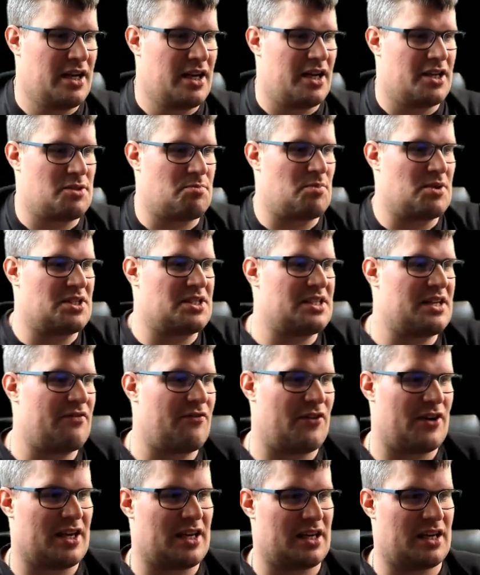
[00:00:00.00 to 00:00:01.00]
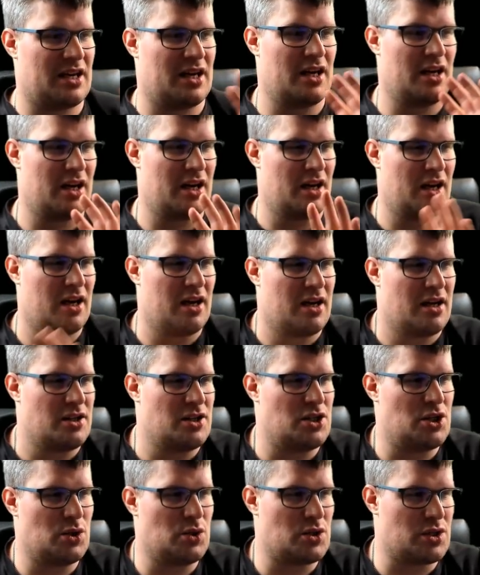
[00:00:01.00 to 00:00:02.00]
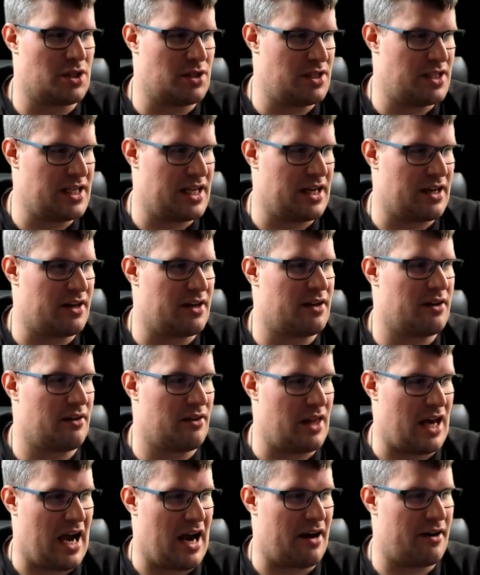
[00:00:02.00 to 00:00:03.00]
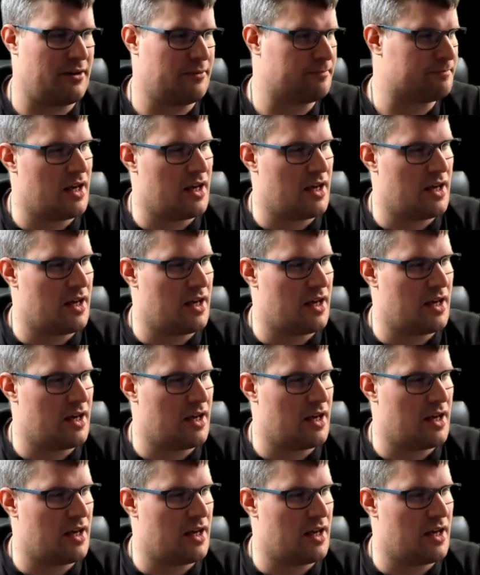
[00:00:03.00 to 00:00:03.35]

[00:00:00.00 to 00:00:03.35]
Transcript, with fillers: a specific user dir there.